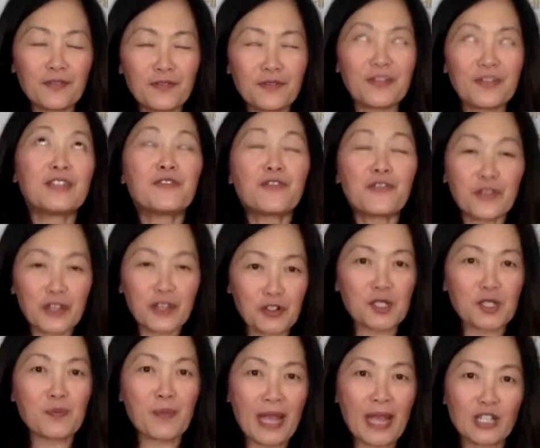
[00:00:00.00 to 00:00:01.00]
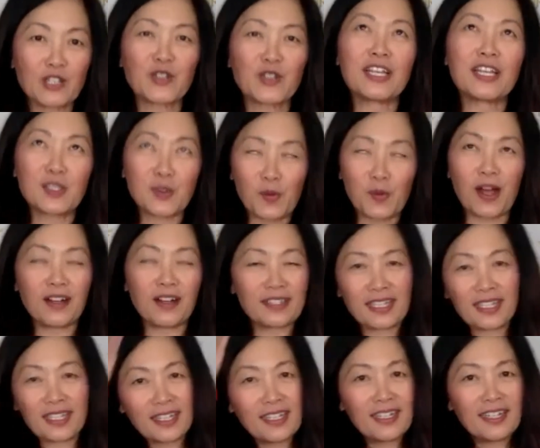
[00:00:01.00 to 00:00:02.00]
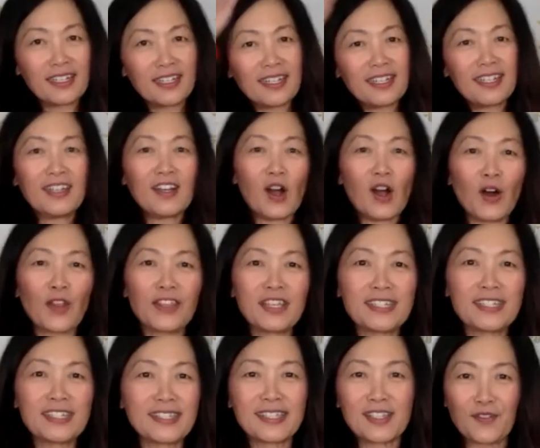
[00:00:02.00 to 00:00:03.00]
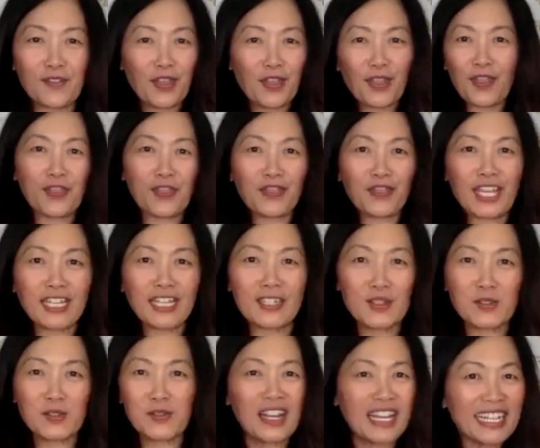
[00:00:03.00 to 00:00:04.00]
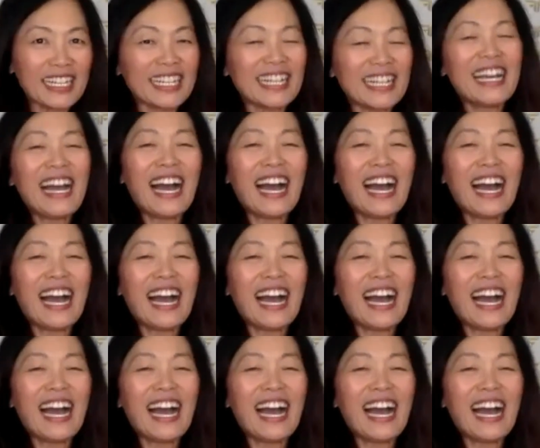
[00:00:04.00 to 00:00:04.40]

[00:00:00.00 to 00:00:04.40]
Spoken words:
Fit and Fierce page as well. It's like all these different things, right?